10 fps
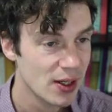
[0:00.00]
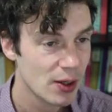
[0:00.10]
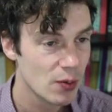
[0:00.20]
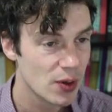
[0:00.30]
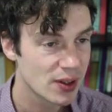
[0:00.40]

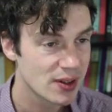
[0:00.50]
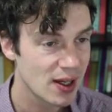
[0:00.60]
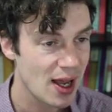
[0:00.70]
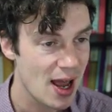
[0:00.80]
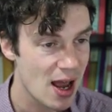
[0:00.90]
worked
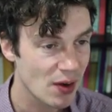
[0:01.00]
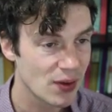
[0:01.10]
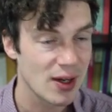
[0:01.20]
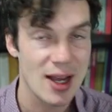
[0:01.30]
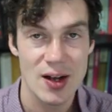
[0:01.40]
out
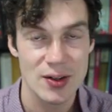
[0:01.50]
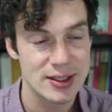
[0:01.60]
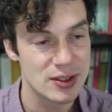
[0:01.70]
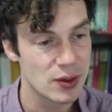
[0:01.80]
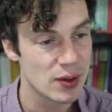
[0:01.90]
how
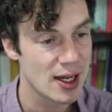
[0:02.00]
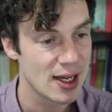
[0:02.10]
to